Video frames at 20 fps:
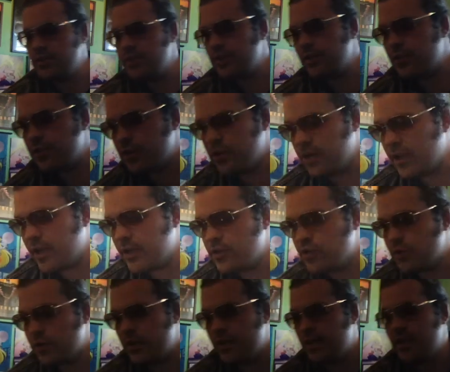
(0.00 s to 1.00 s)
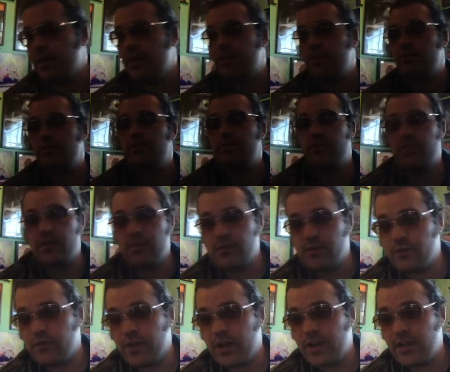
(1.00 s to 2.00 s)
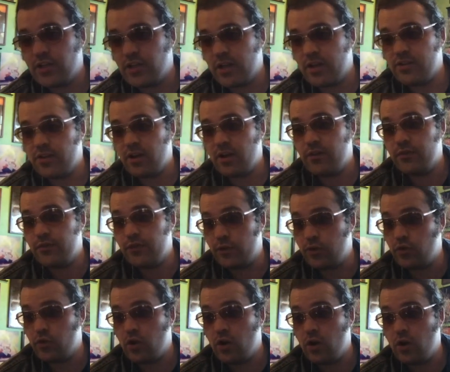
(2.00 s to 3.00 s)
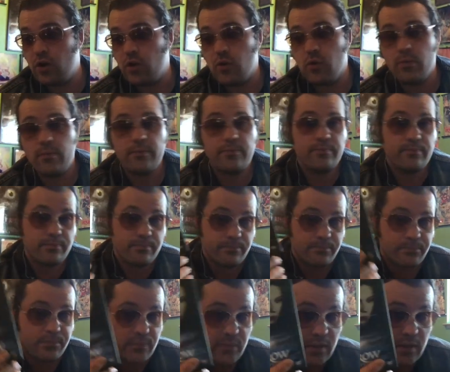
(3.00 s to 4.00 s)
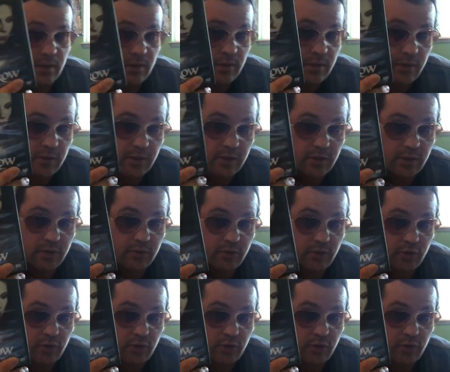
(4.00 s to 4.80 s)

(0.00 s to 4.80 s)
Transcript: the third entry in this in the franchise of The Crow. The